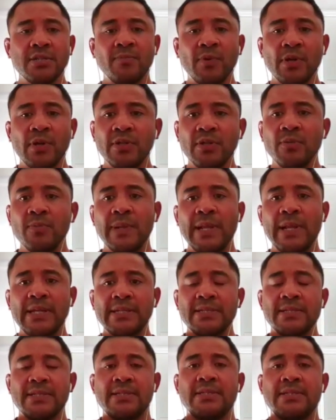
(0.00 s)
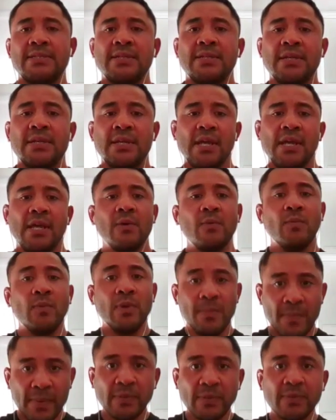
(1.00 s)
brand new place. And
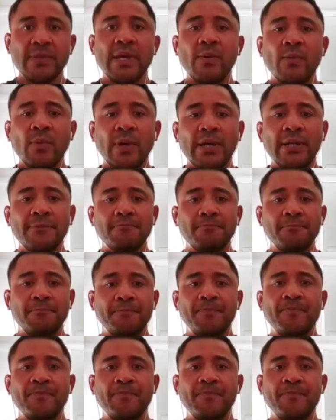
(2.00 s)
we built that one.